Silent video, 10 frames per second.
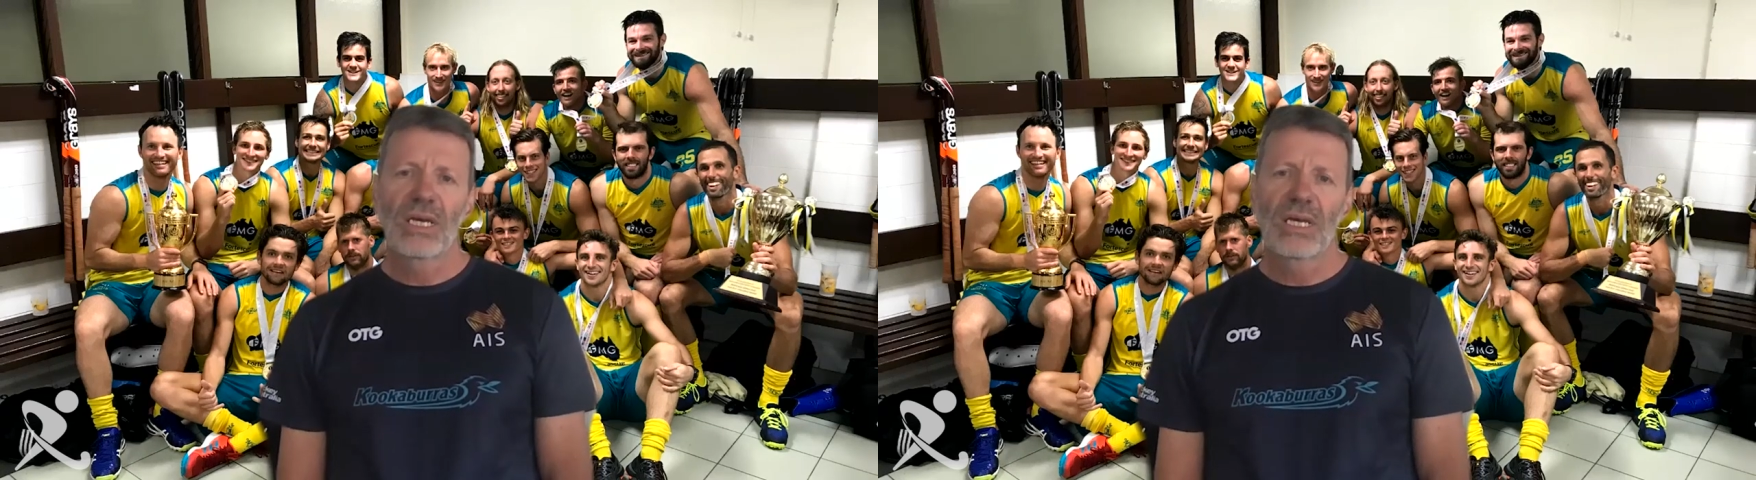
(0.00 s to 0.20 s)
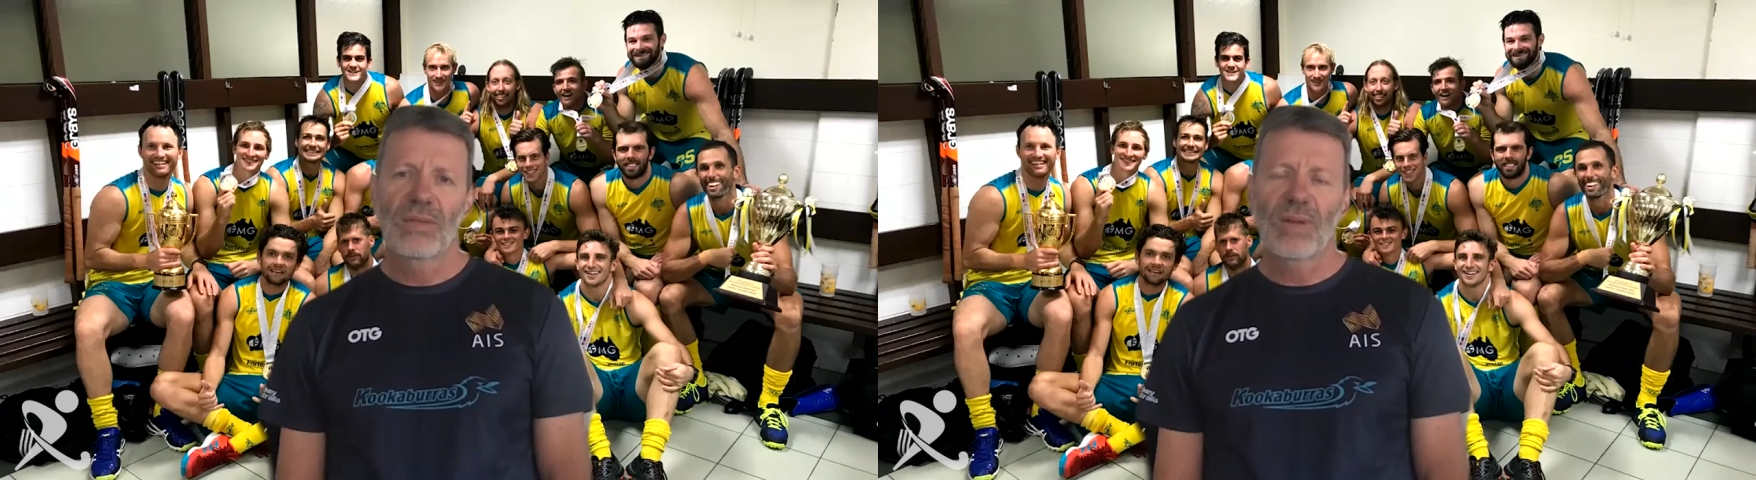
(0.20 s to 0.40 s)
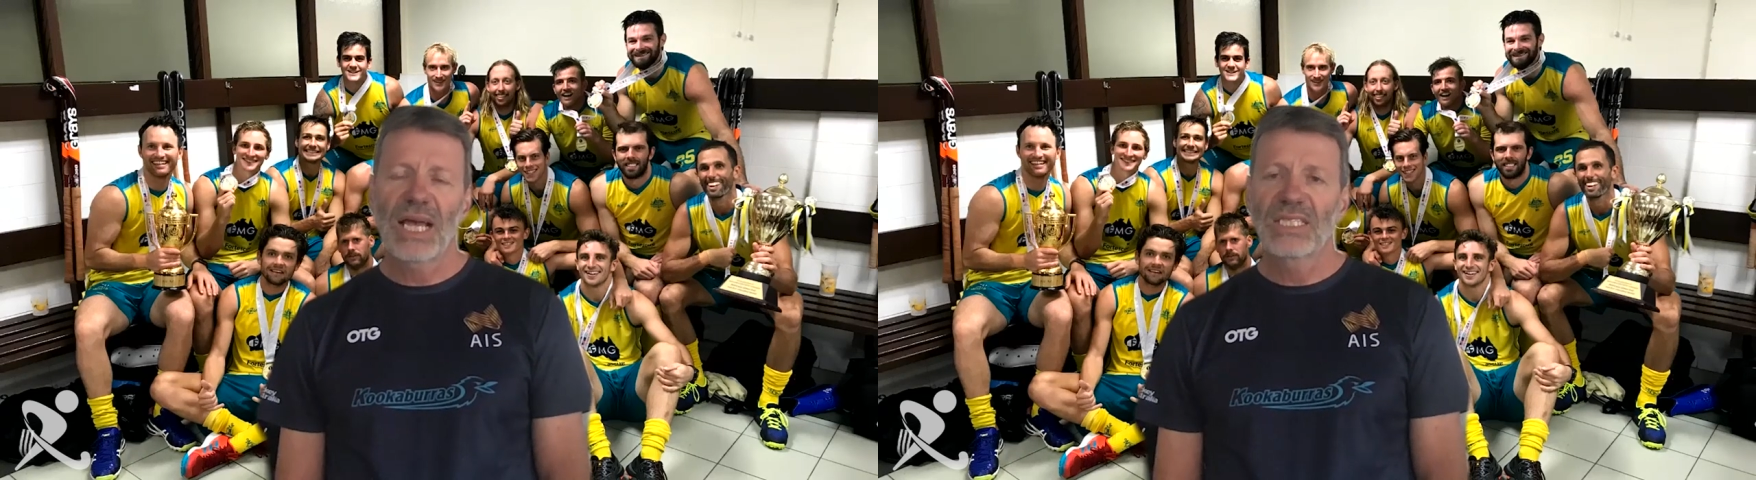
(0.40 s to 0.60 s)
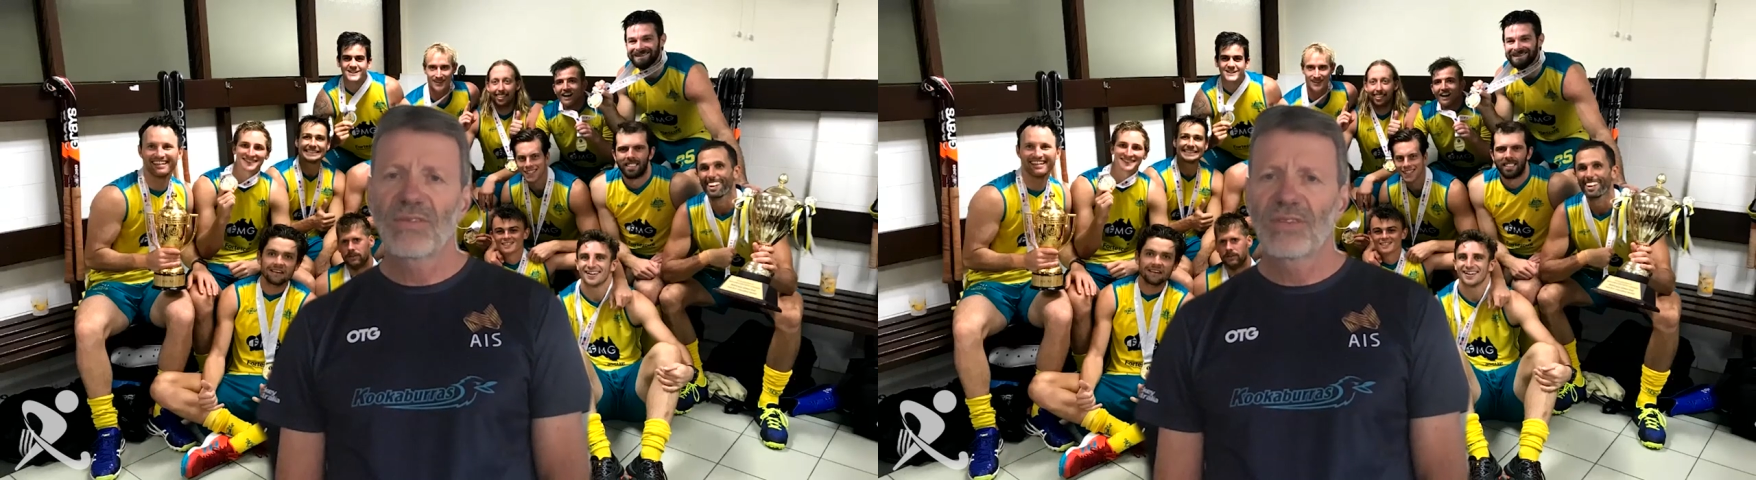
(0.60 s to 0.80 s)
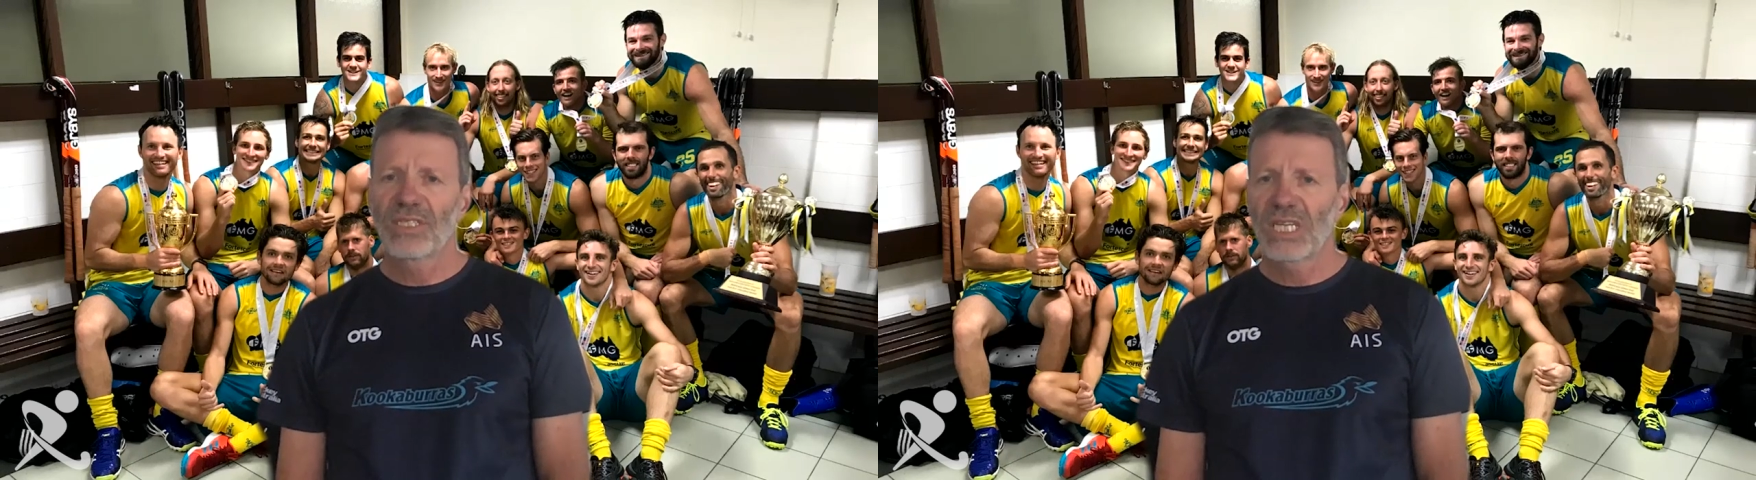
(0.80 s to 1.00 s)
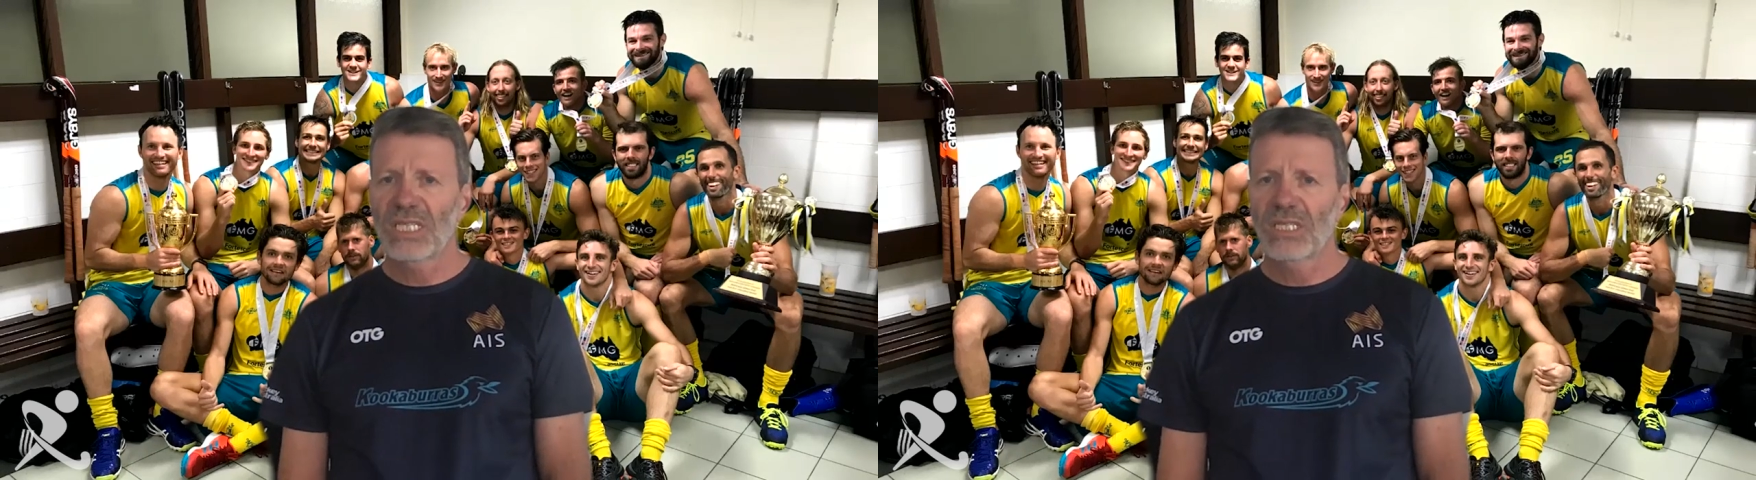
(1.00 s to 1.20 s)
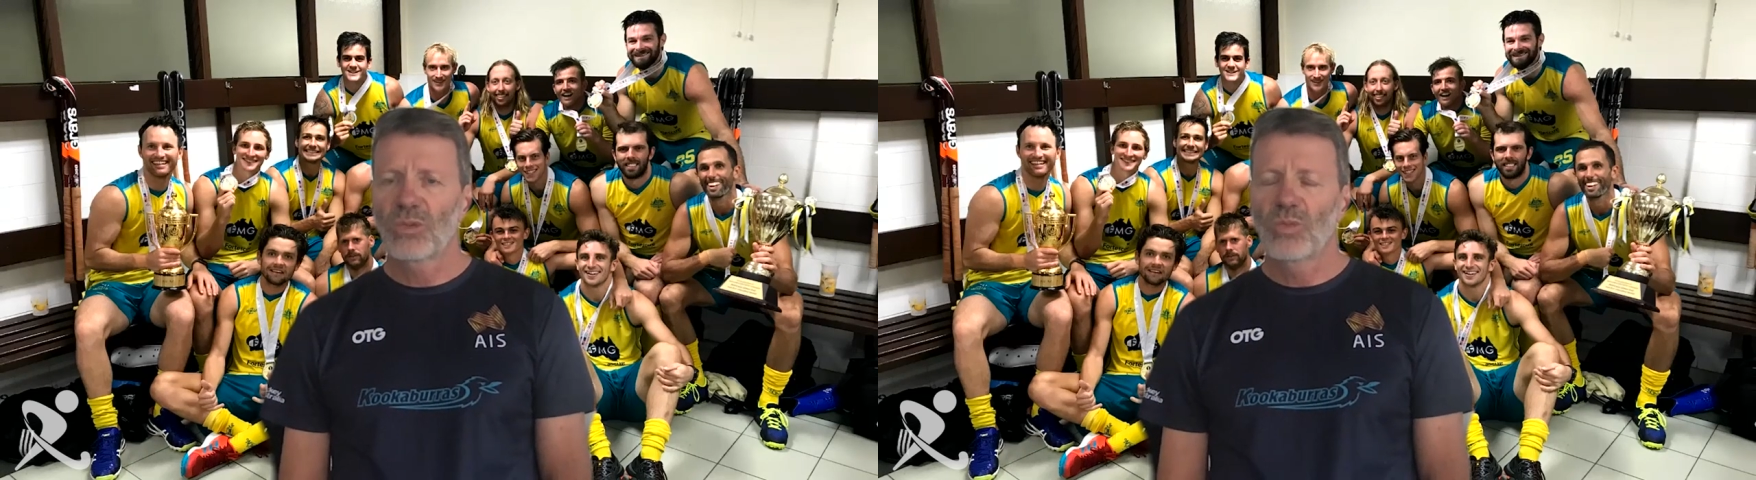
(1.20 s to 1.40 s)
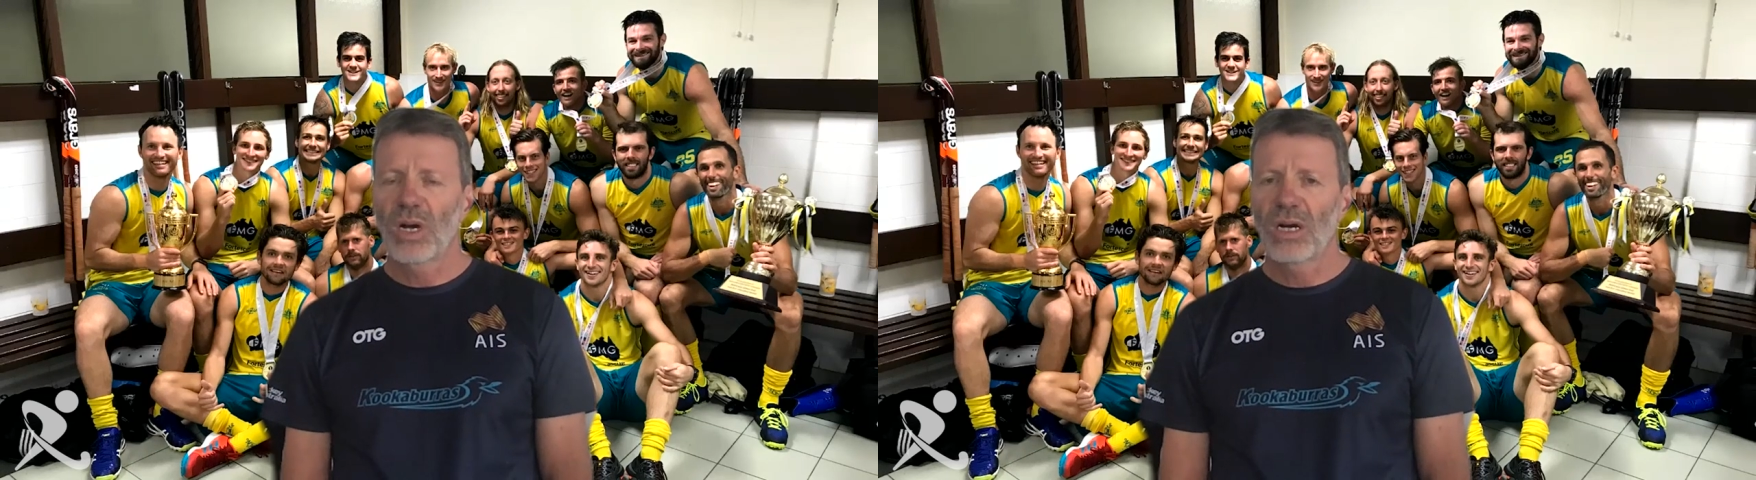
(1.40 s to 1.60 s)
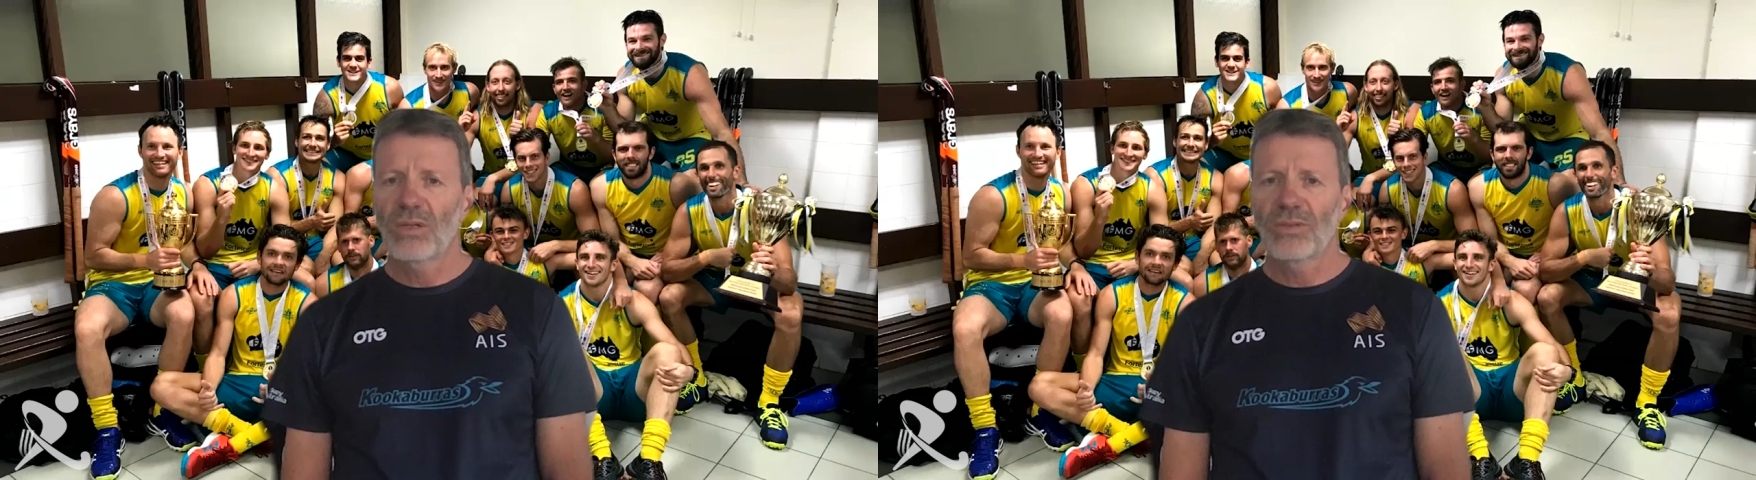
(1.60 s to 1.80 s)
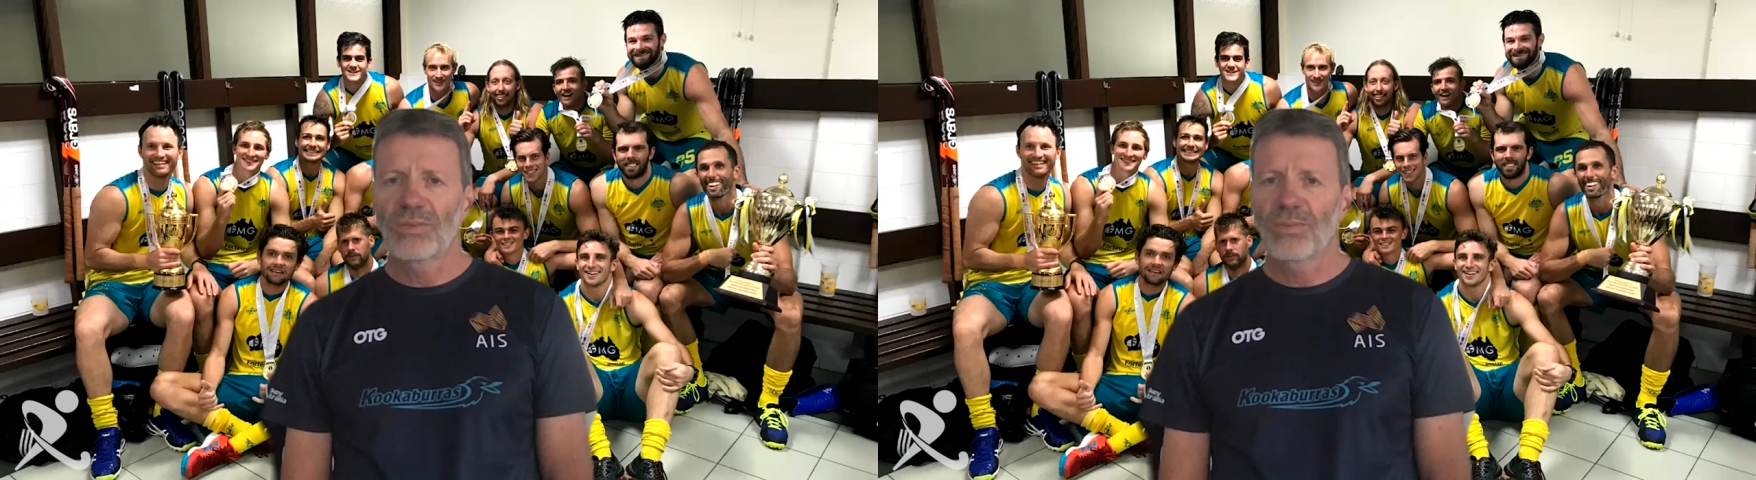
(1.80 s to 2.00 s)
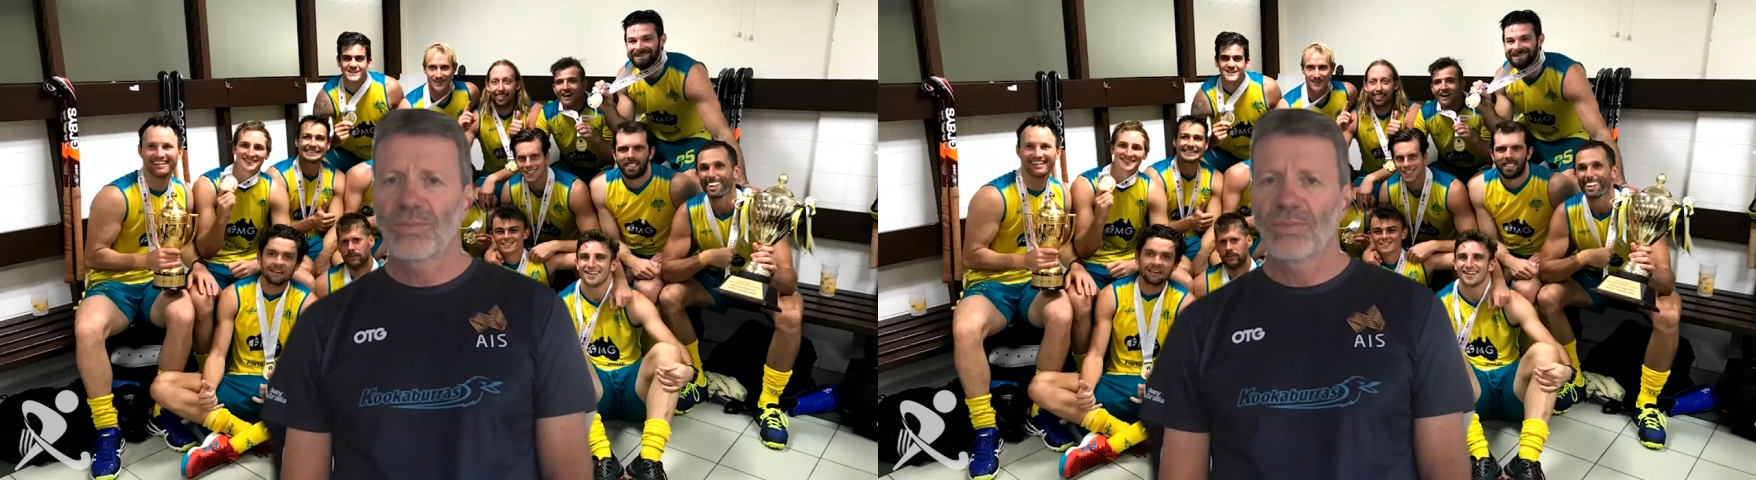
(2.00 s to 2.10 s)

The players have adjusted well,